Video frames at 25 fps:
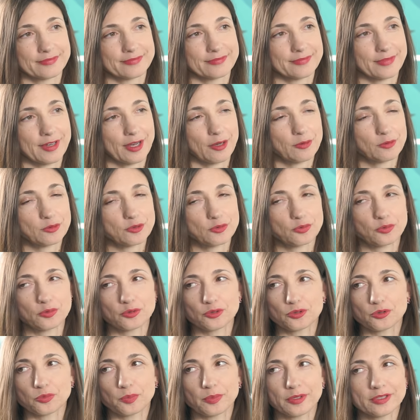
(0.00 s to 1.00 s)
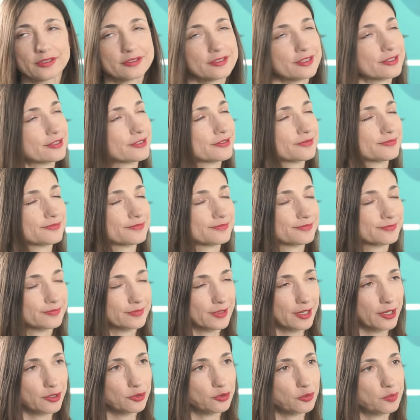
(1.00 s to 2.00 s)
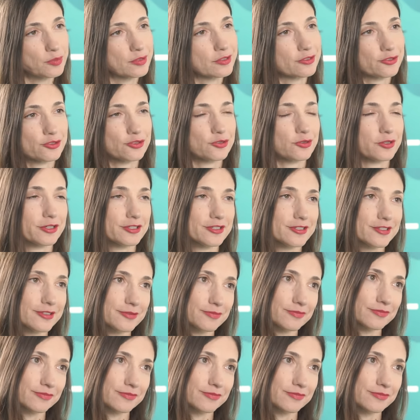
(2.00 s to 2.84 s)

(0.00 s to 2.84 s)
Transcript: How would you build it? How you build trust?